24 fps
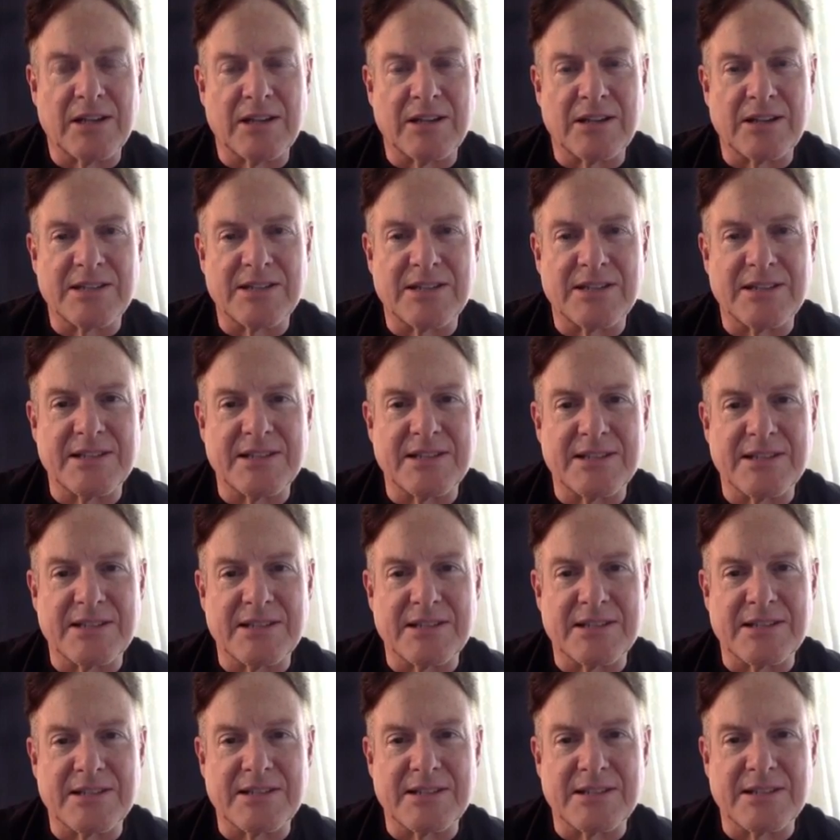
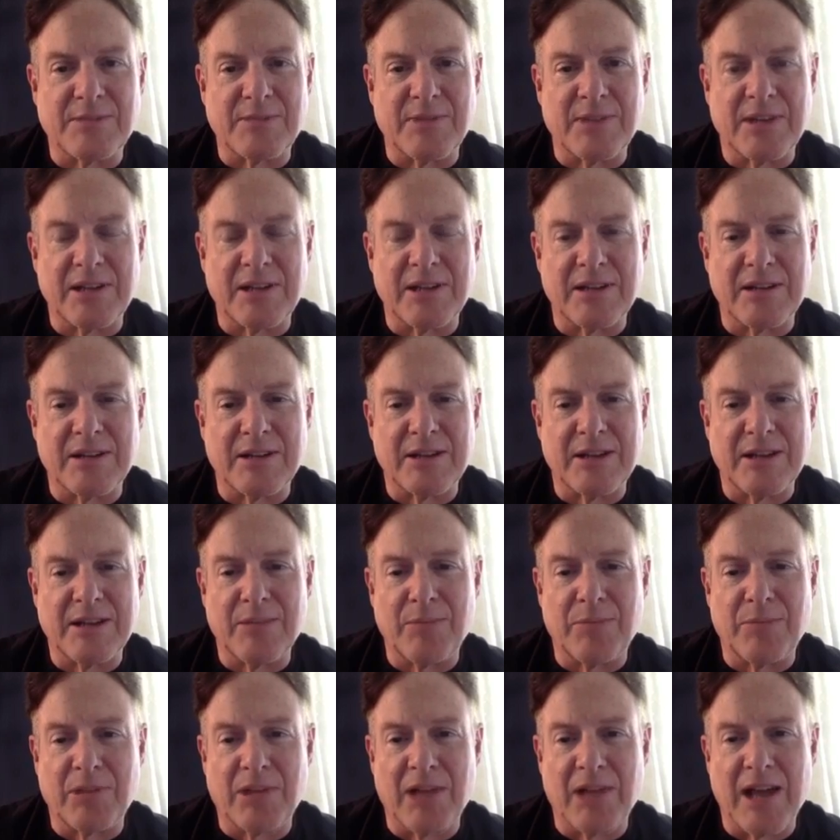citizens
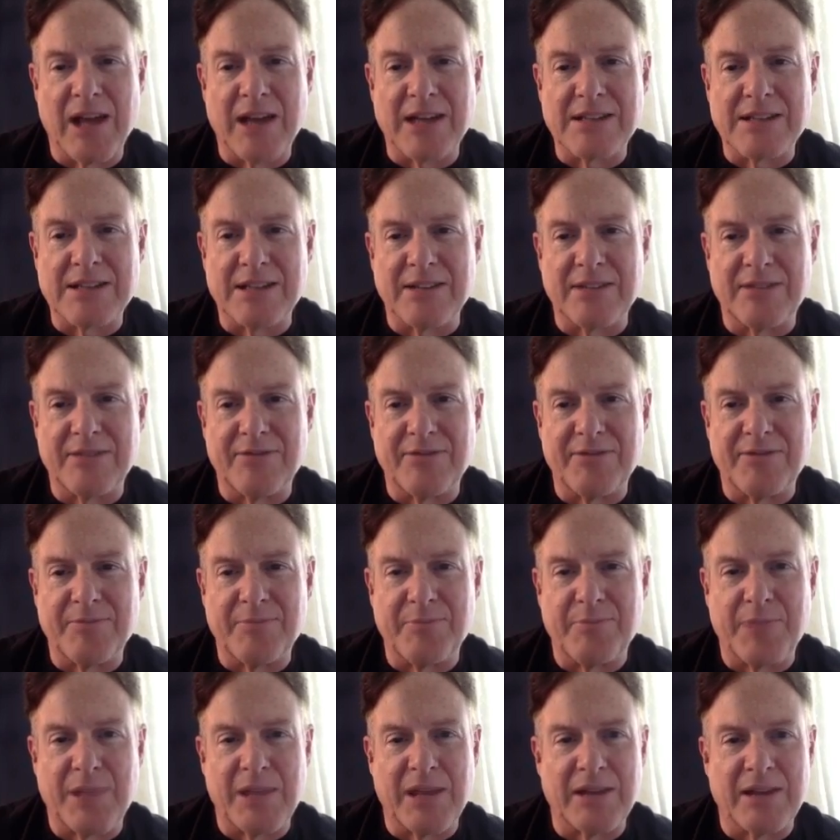and Blacks have
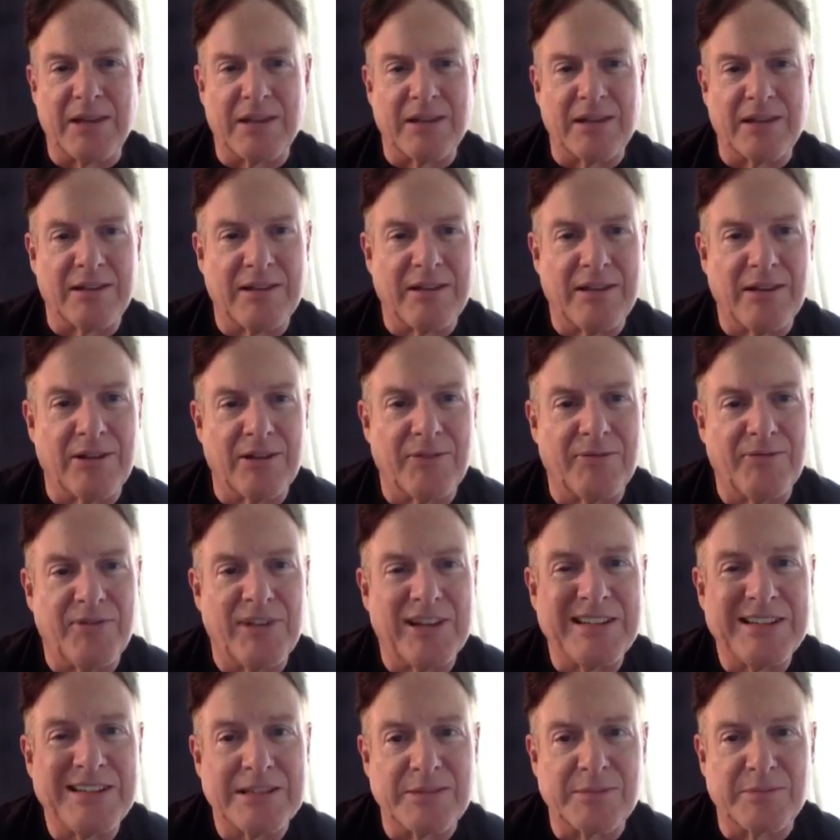been, you know,
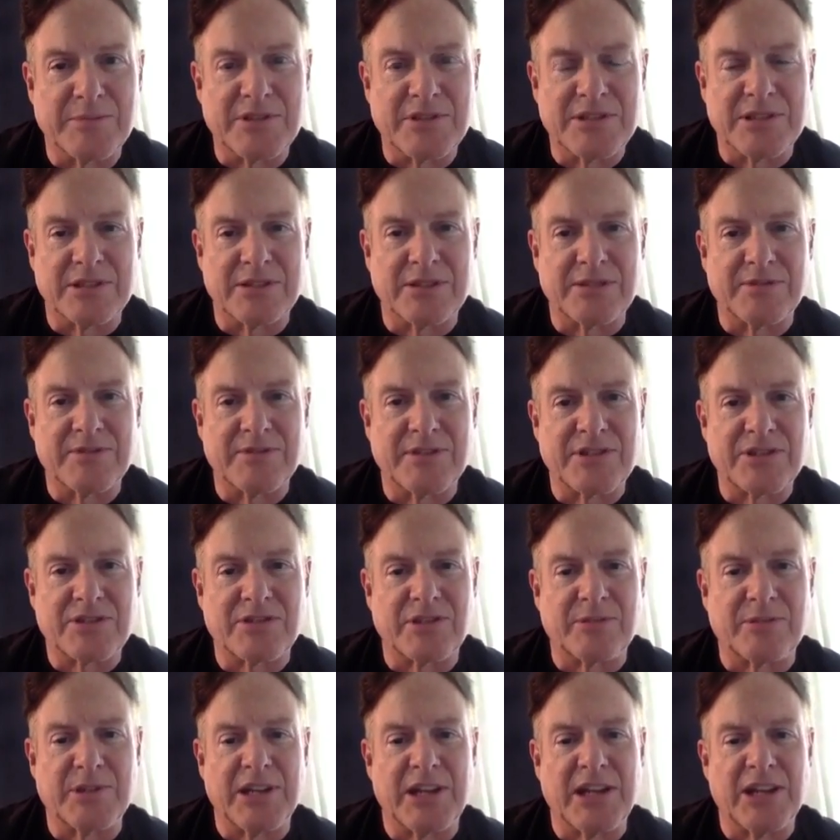victims of
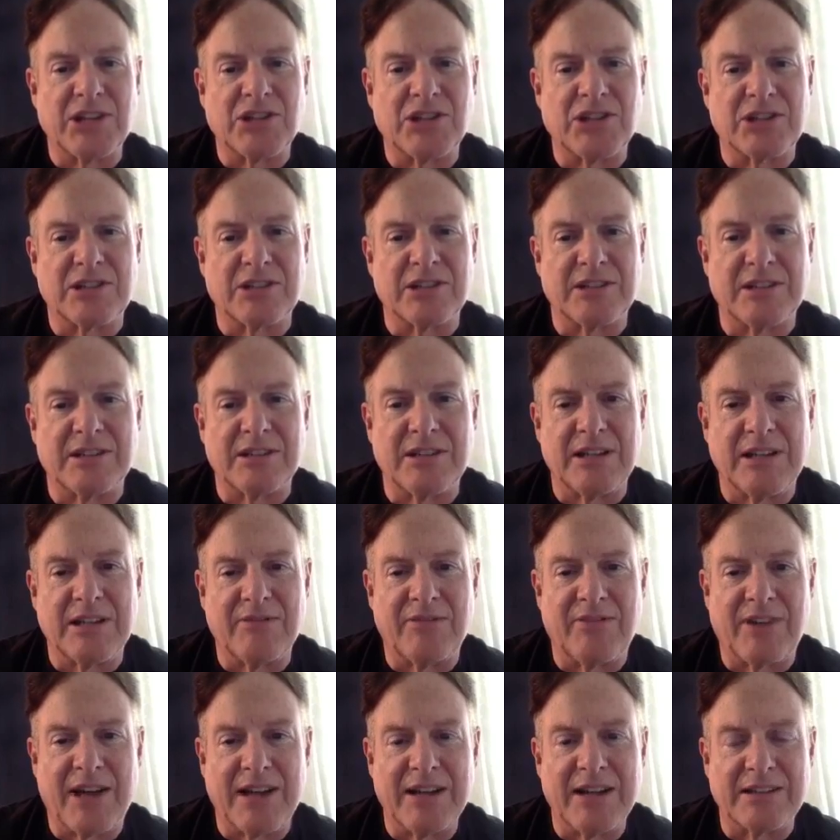discrimination and
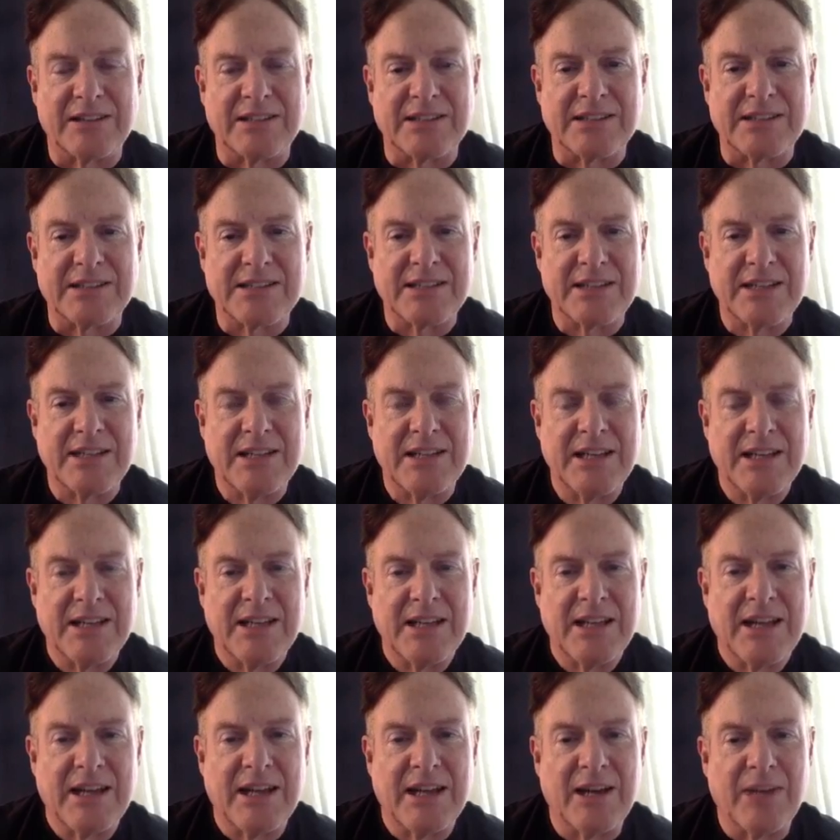violence.
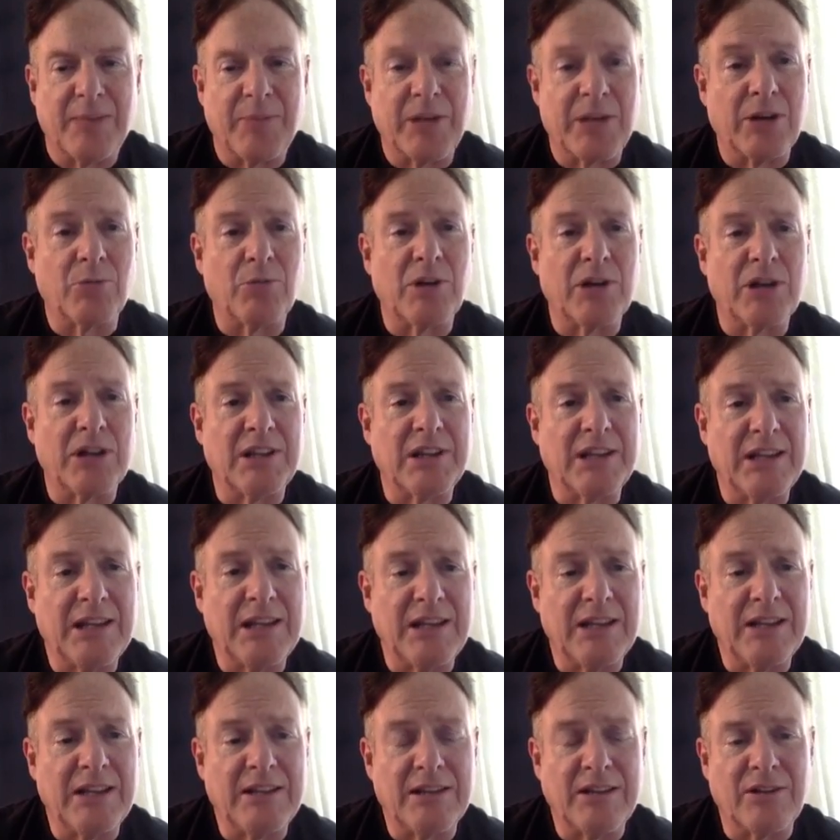But it
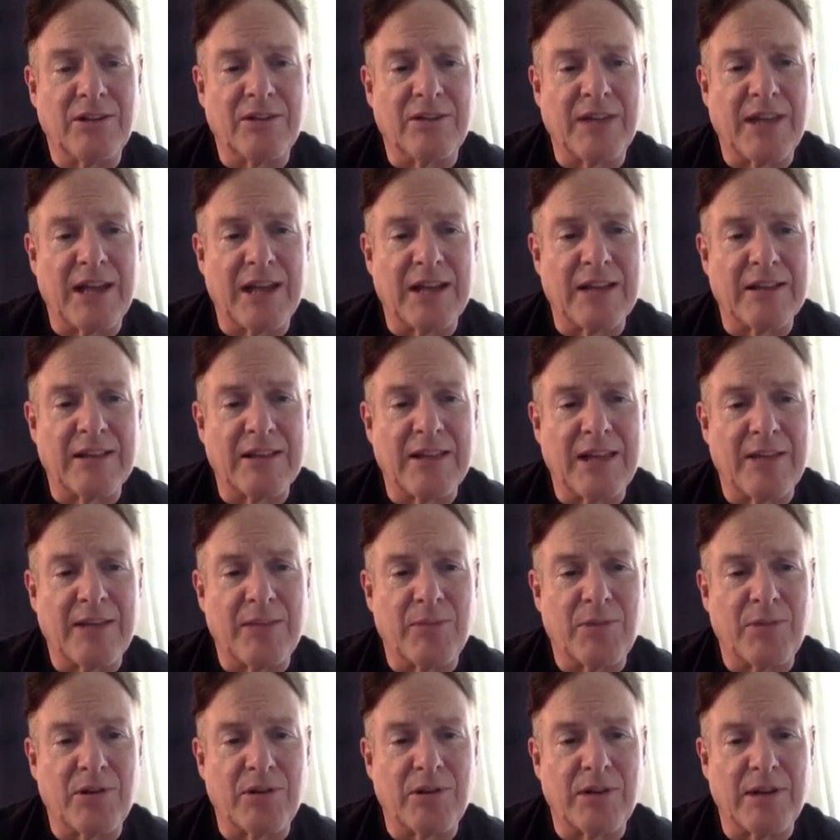really, you know, that
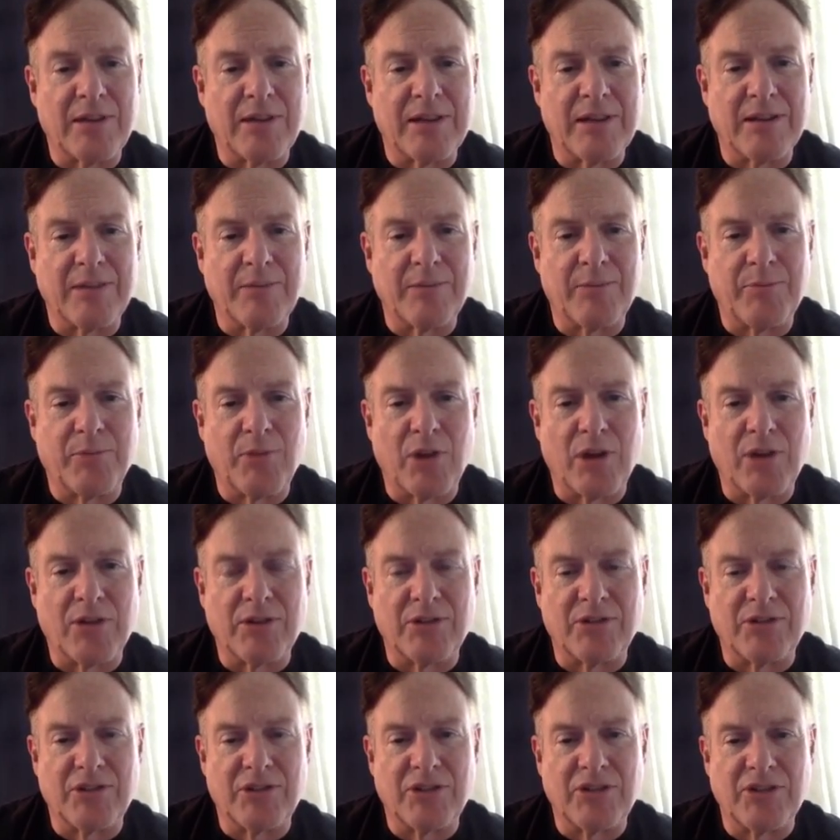murder, I think, brought
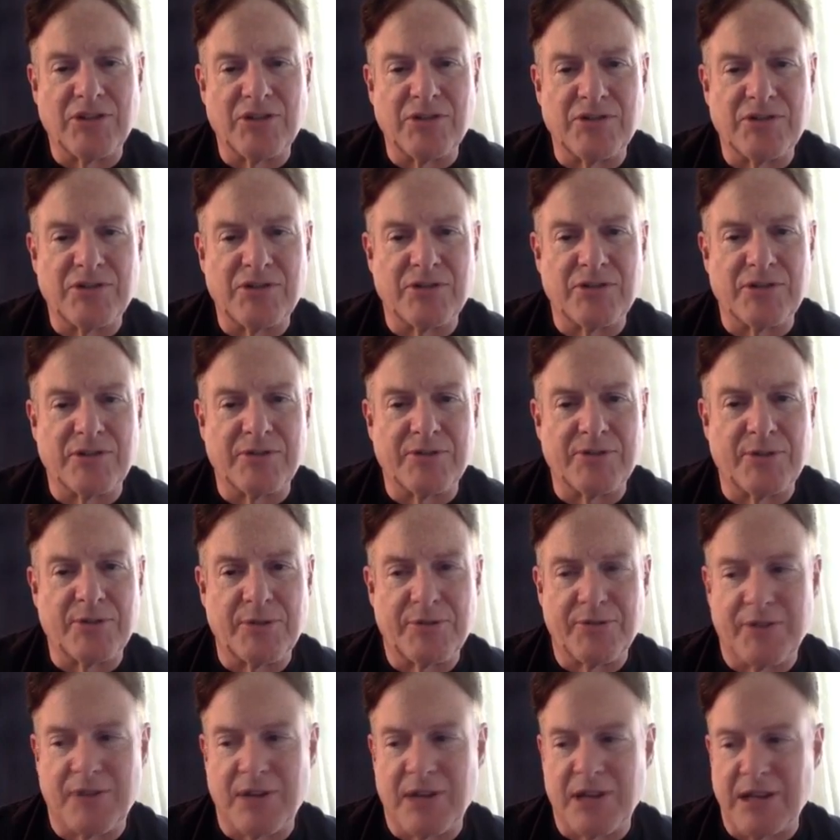those issues to the
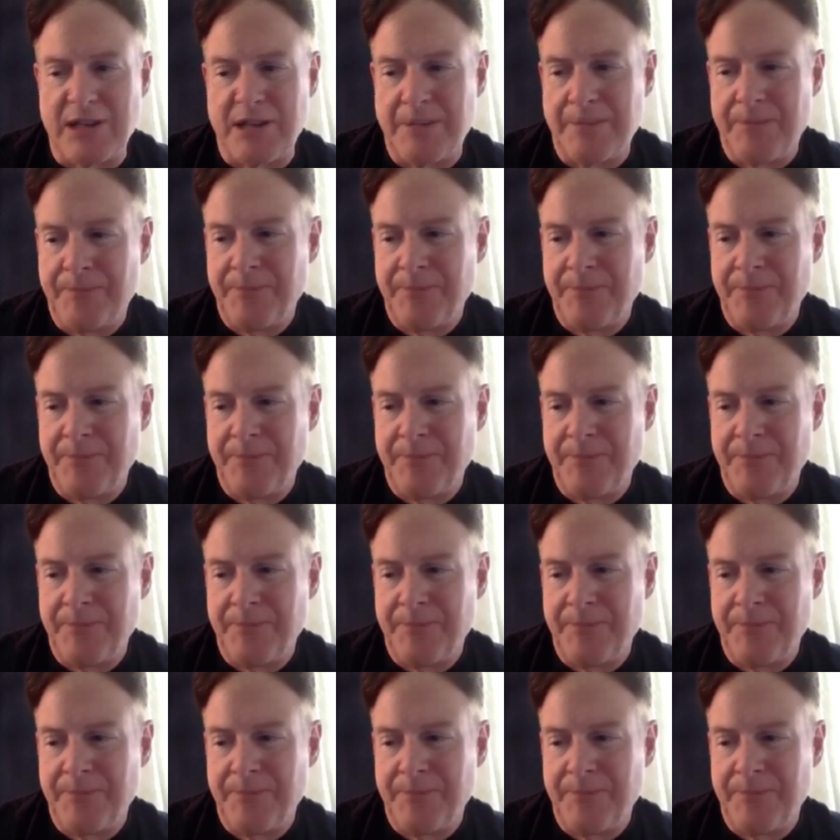forefront.